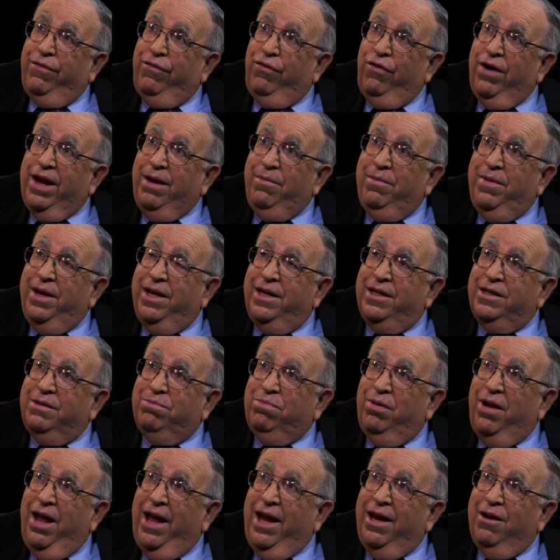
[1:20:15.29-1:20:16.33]
Freeman is
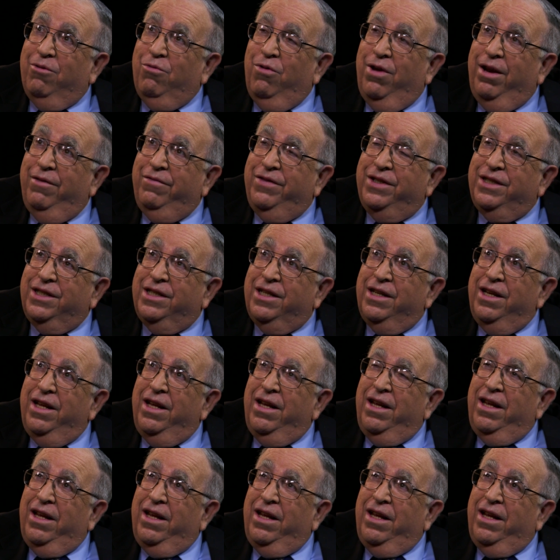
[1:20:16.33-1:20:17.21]
playing one of his